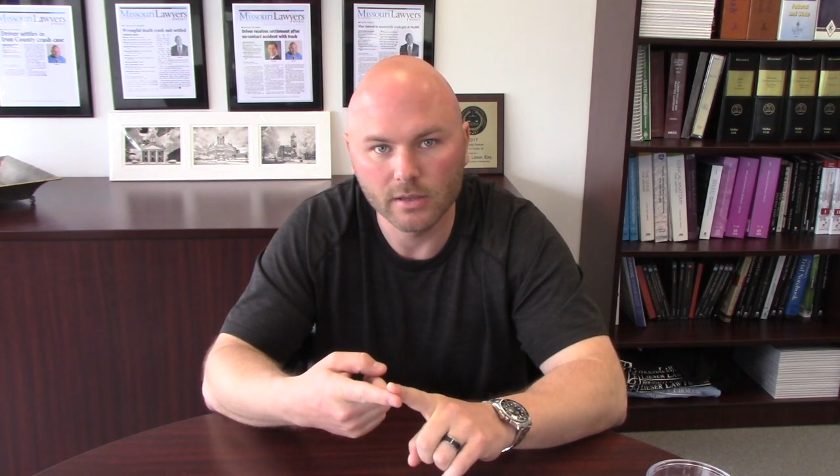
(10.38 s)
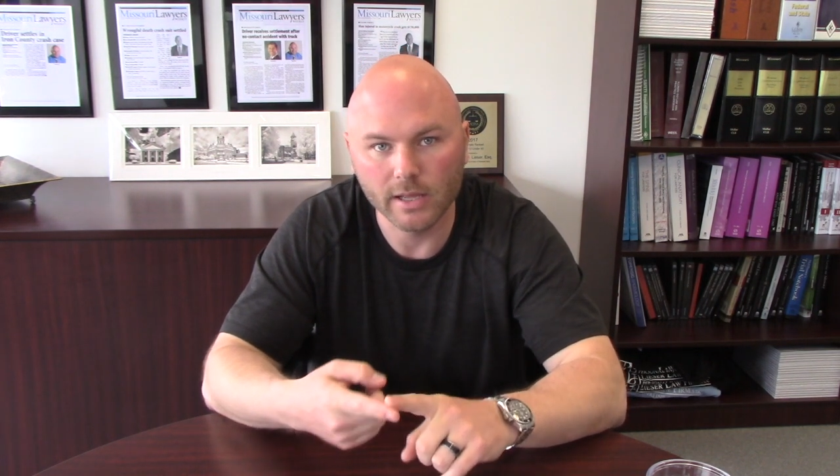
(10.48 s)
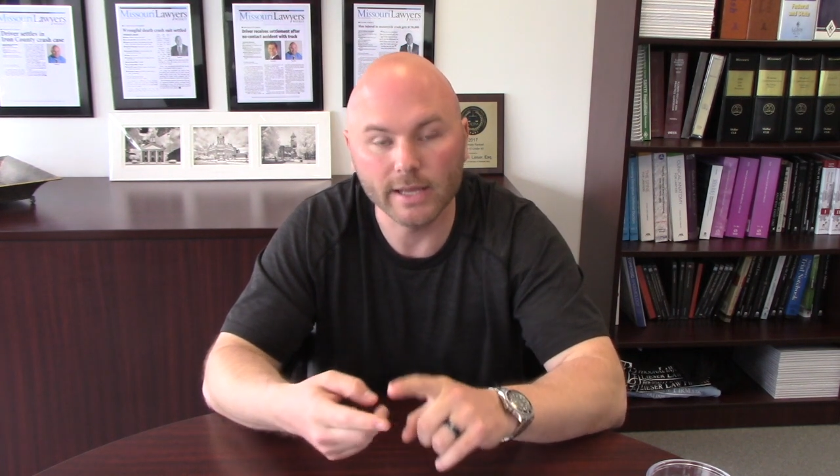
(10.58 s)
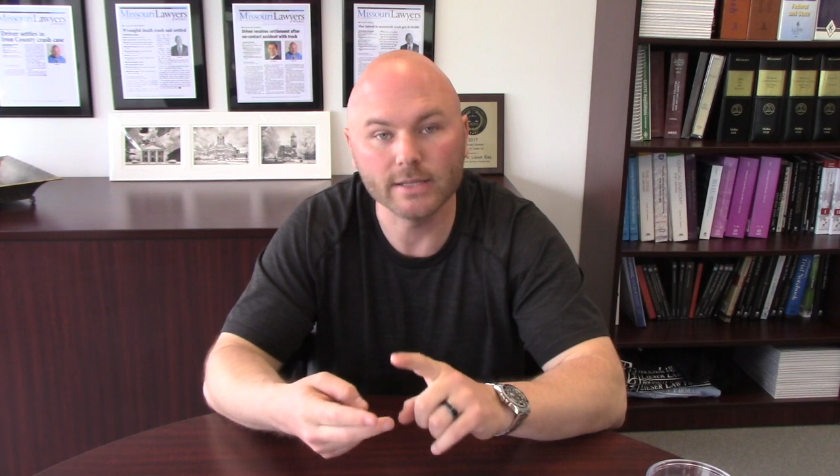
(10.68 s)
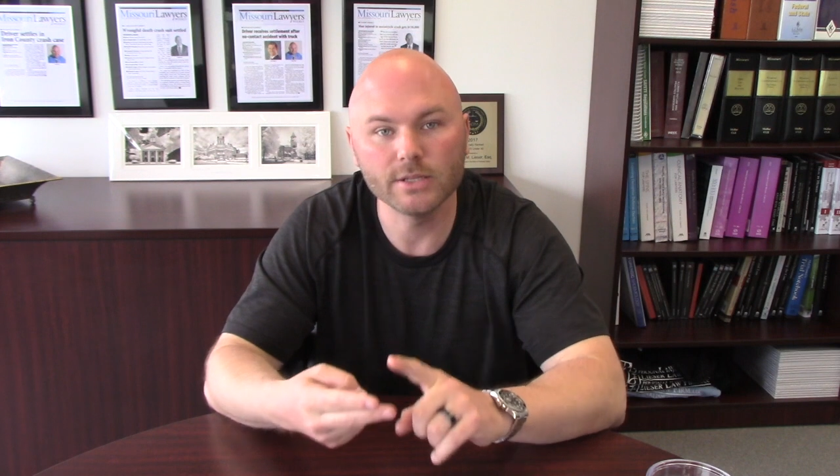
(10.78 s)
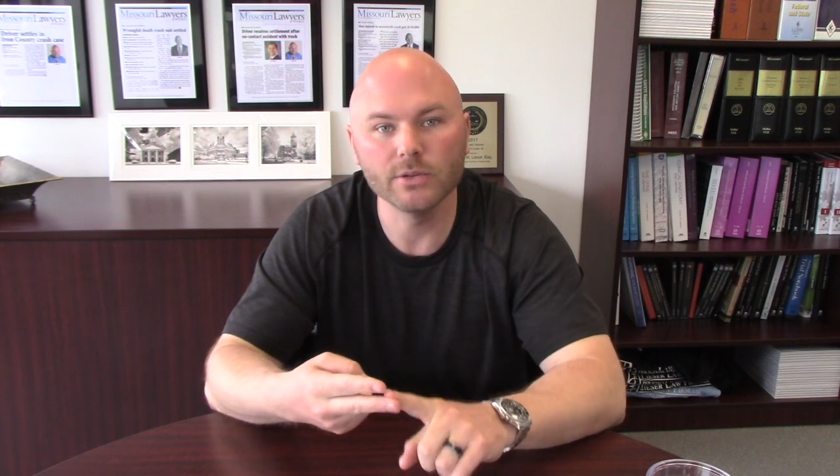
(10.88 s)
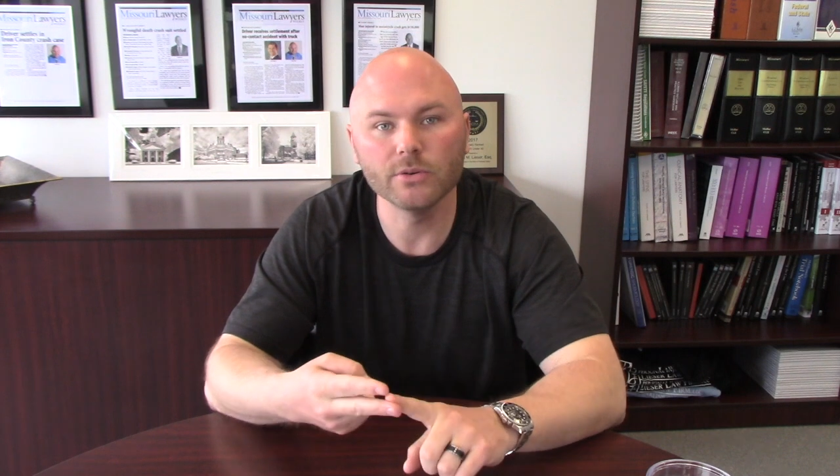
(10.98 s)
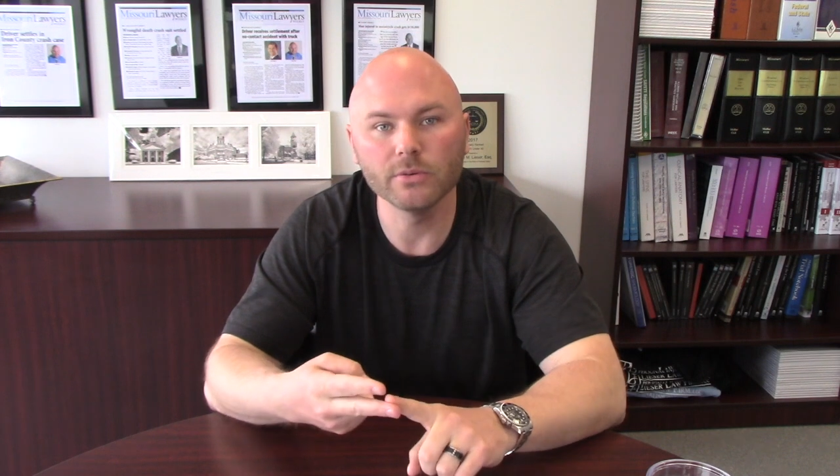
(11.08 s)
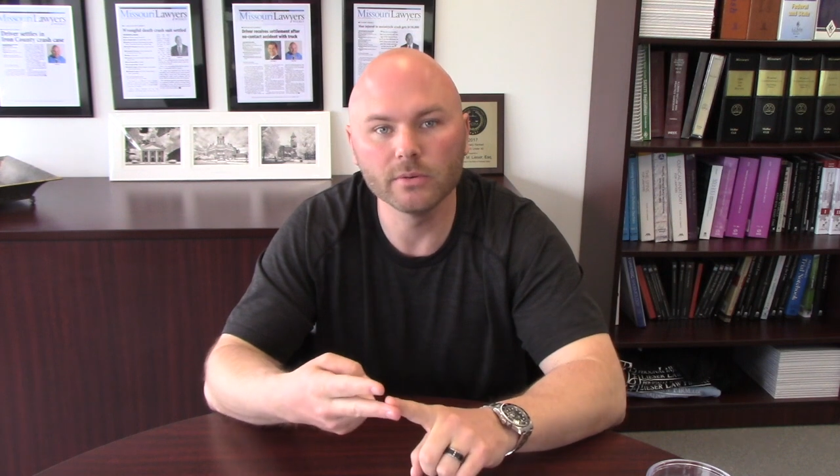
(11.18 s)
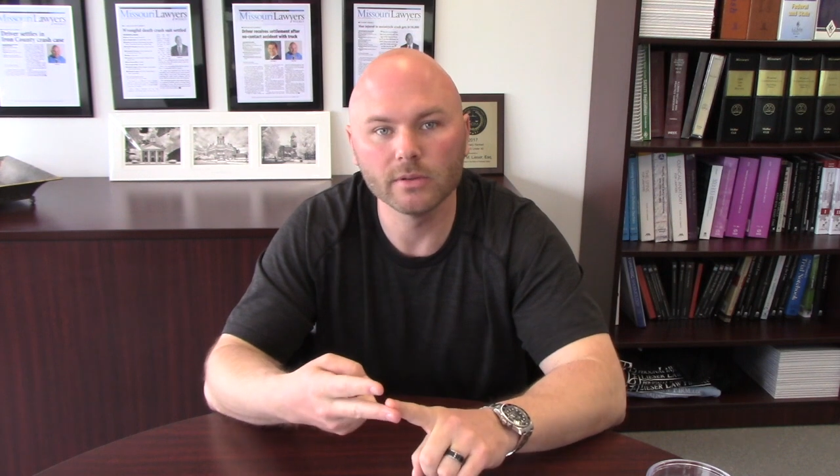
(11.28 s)
and
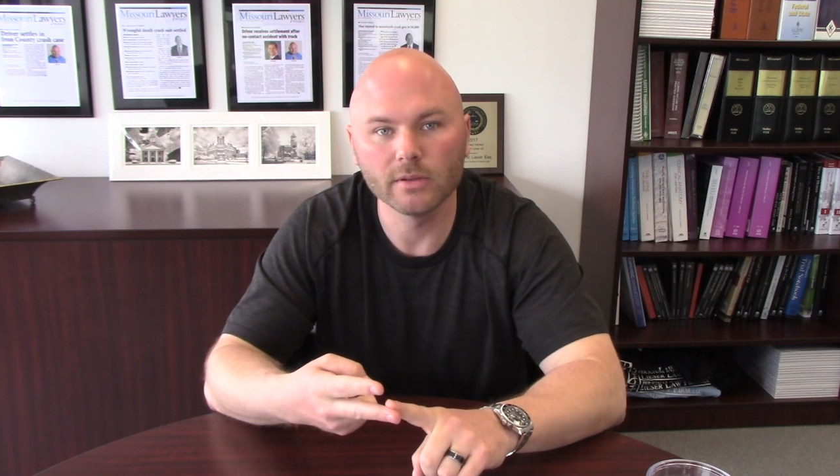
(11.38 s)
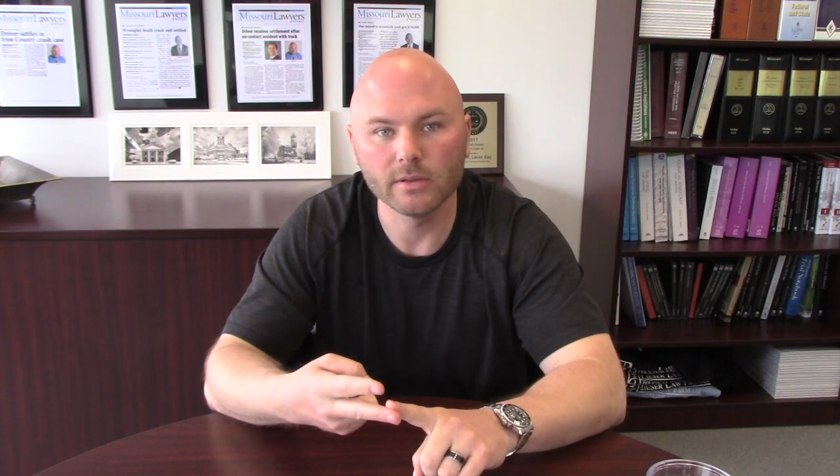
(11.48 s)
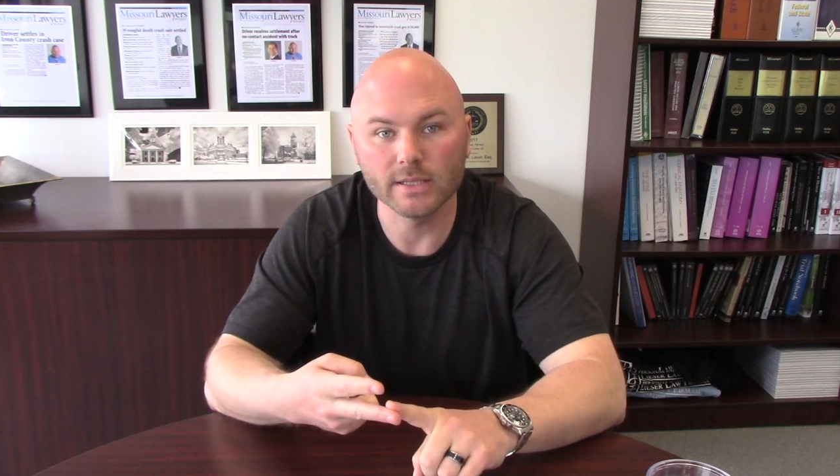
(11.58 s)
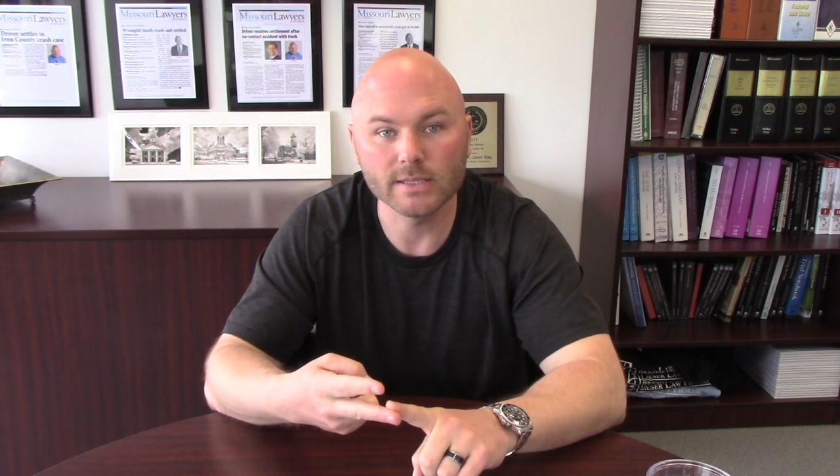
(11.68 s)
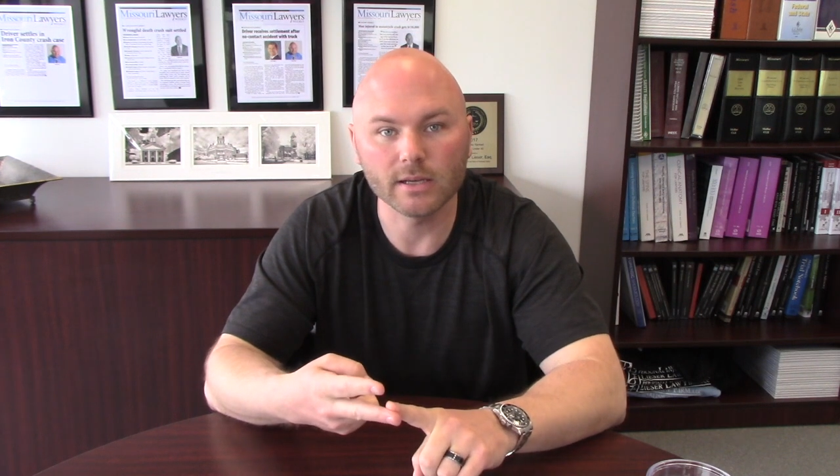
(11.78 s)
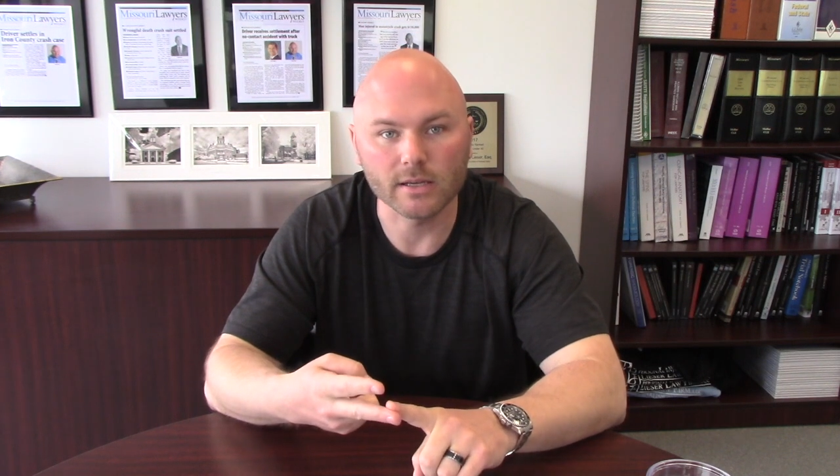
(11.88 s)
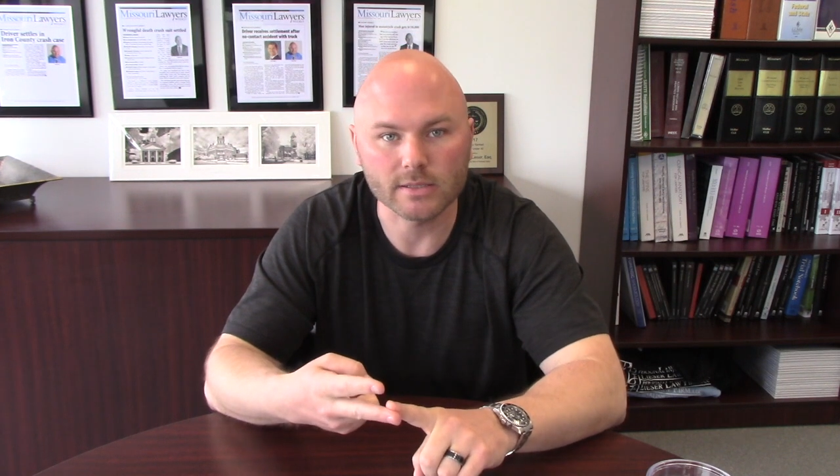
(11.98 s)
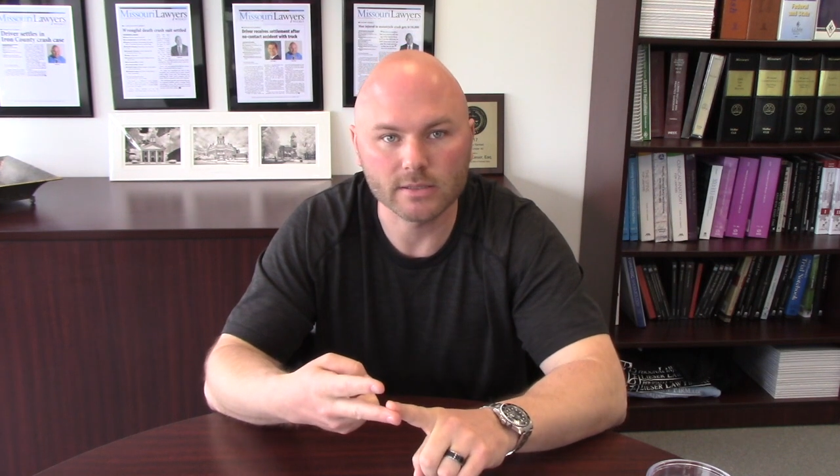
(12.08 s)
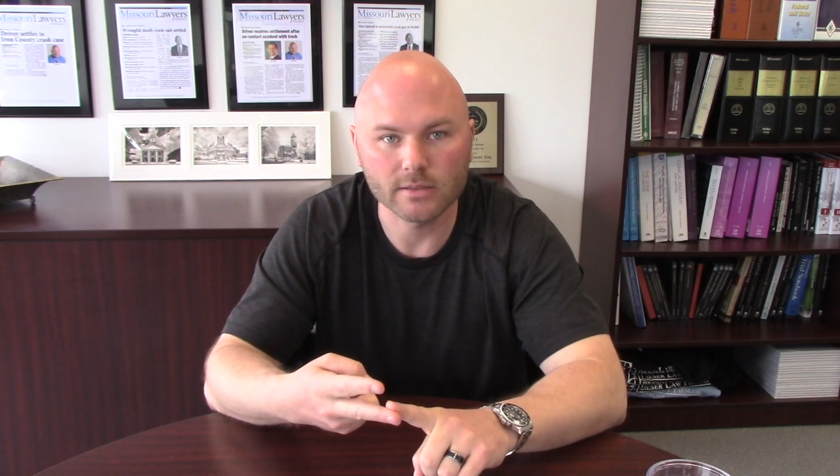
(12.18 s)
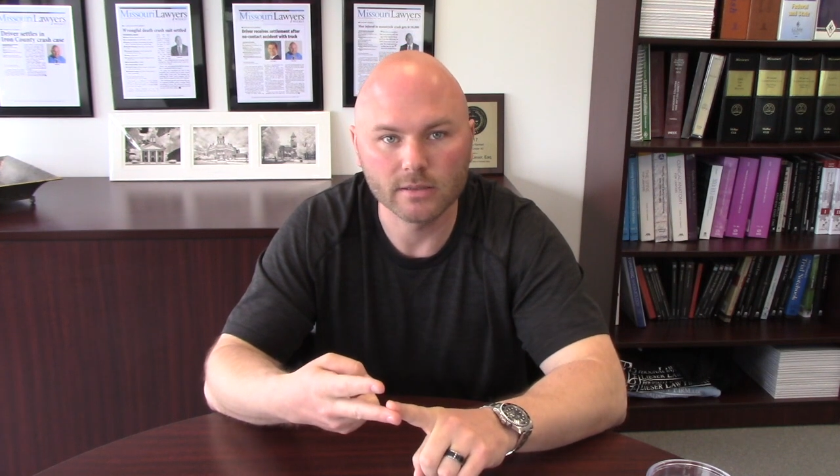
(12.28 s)
two is us.